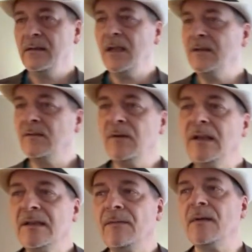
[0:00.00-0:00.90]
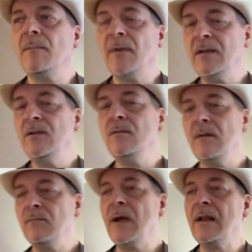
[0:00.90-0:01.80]
It's really difficult, but I
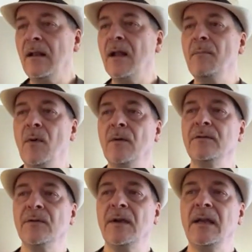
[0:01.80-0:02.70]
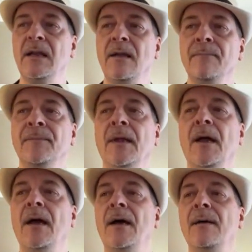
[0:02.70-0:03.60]
do write a lot of poetry.
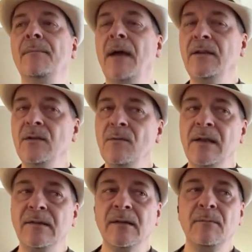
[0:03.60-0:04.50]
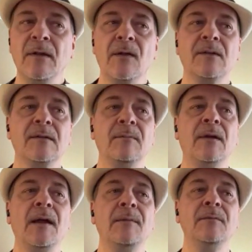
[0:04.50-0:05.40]
I do write some lyrics
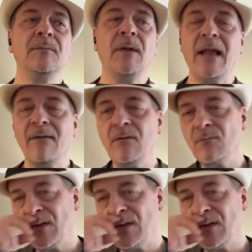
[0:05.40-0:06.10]
sometimes, but I haven't